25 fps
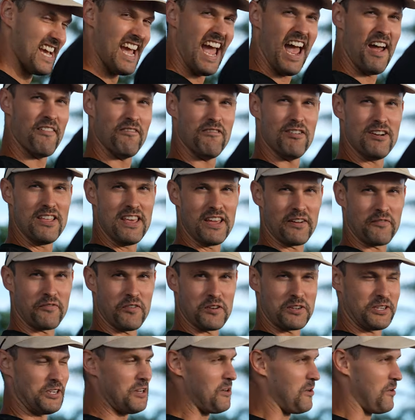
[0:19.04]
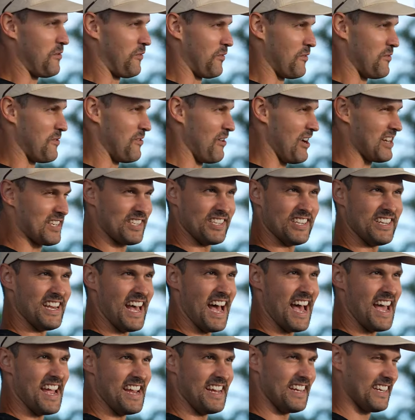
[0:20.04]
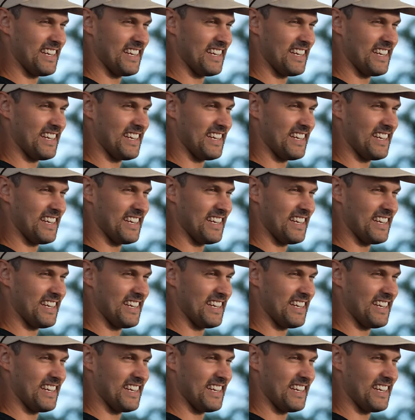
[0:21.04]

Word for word: Everything for two for the rest